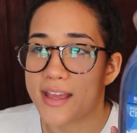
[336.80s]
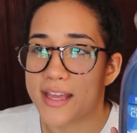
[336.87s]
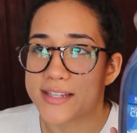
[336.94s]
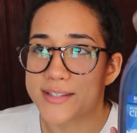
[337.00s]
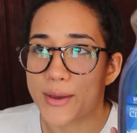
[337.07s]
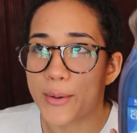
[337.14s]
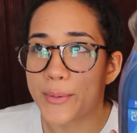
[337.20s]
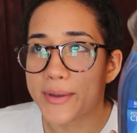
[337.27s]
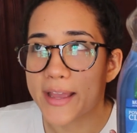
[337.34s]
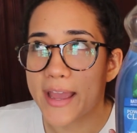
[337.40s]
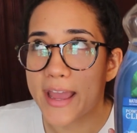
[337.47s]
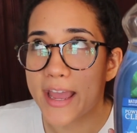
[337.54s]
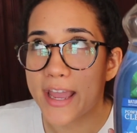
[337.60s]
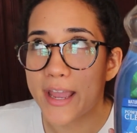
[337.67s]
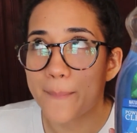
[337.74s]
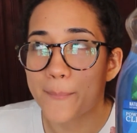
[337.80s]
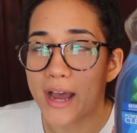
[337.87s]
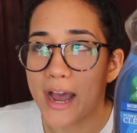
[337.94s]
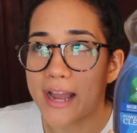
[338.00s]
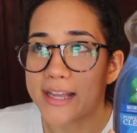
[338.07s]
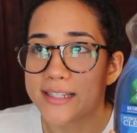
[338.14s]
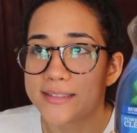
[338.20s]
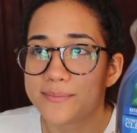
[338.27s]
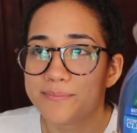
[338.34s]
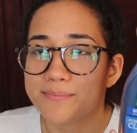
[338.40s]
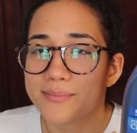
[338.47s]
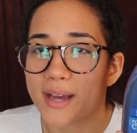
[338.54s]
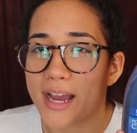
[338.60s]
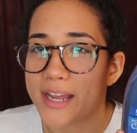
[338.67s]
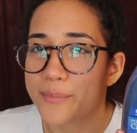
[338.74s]
It's okay, but I,
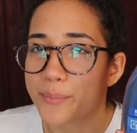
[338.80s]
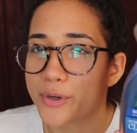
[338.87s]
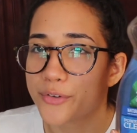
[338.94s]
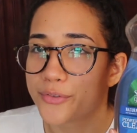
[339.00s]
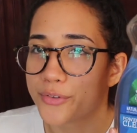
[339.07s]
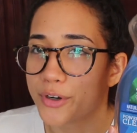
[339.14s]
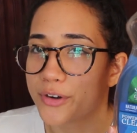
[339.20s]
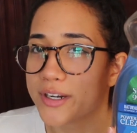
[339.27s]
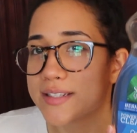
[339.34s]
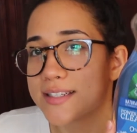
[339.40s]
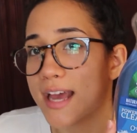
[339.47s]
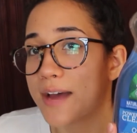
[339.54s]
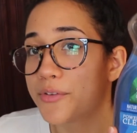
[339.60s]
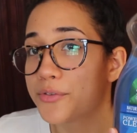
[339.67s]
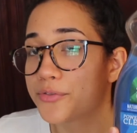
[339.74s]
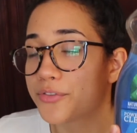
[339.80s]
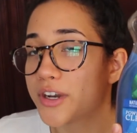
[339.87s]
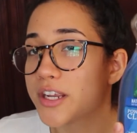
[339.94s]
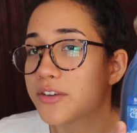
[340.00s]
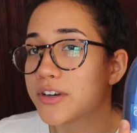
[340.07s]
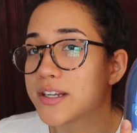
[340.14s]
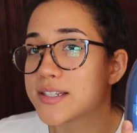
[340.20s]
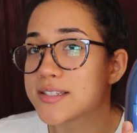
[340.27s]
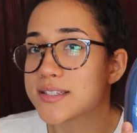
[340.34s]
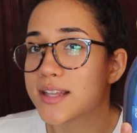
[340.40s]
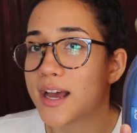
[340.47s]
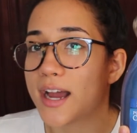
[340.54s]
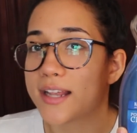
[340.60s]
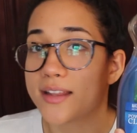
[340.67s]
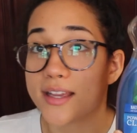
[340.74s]
I prefer it to have a fragrance.
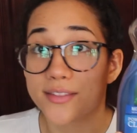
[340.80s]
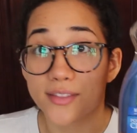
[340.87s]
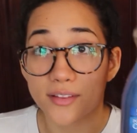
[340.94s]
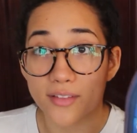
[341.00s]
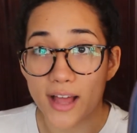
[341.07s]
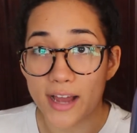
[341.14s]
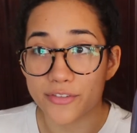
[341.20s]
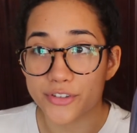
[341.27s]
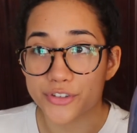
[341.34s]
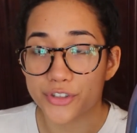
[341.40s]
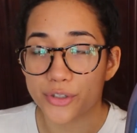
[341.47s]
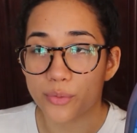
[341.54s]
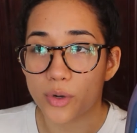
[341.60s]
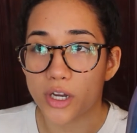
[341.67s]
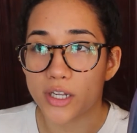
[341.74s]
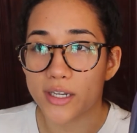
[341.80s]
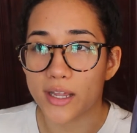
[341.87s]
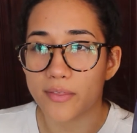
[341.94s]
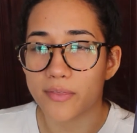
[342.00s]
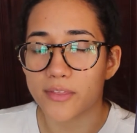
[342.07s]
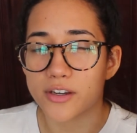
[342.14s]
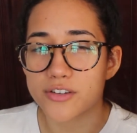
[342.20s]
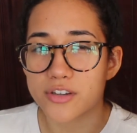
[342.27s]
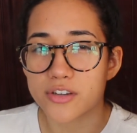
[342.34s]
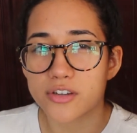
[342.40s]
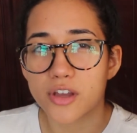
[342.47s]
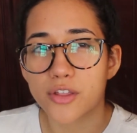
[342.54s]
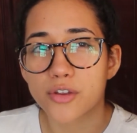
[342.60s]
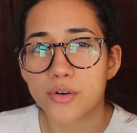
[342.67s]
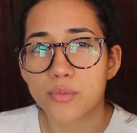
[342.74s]
I like the lavender one, and there's
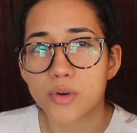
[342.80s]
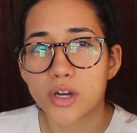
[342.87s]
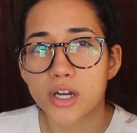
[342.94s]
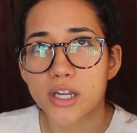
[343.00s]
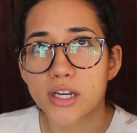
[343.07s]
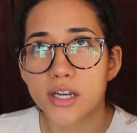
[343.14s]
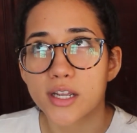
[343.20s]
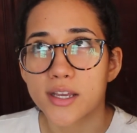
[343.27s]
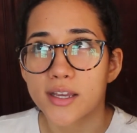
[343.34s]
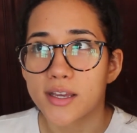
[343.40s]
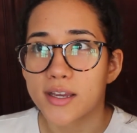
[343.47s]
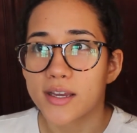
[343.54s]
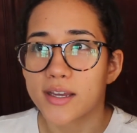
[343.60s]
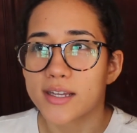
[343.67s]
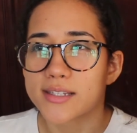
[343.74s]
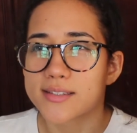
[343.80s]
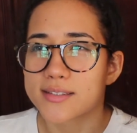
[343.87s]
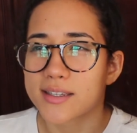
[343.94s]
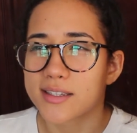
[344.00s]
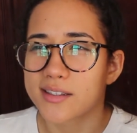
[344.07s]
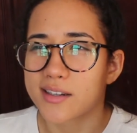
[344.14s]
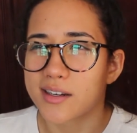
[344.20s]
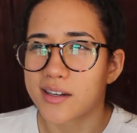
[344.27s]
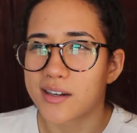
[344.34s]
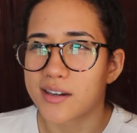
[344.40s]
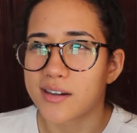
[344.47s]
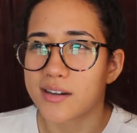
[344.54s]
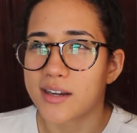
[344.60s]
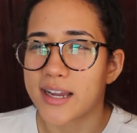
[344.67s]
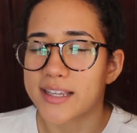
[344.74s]
another one. It's like
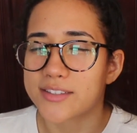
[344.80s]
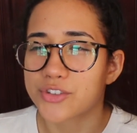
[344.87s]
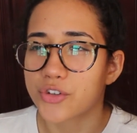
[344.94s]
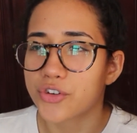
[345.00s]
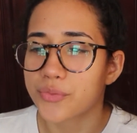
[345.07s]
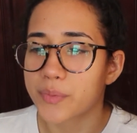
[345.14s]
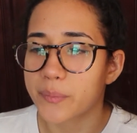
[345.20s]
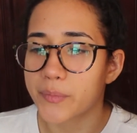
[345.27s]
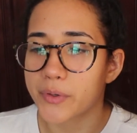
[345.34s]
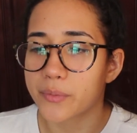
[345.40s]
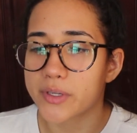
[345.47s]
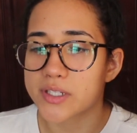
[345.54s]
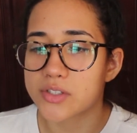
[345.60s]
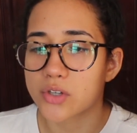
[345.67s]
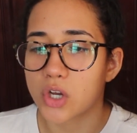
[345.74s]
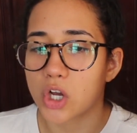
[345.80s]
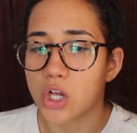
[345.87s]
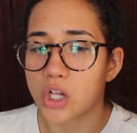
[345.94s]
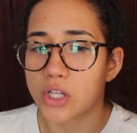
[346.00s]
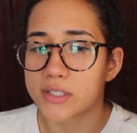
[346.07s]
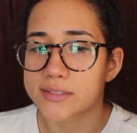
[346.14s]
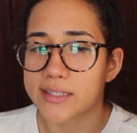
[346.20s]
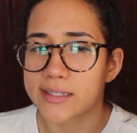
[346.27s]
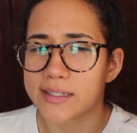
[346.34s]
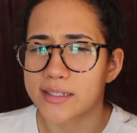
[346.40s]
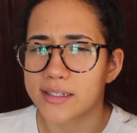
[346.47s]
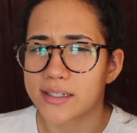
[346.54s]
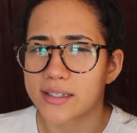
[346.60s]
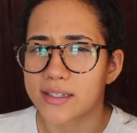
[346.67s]
a, I don't remember what it's called. It's like,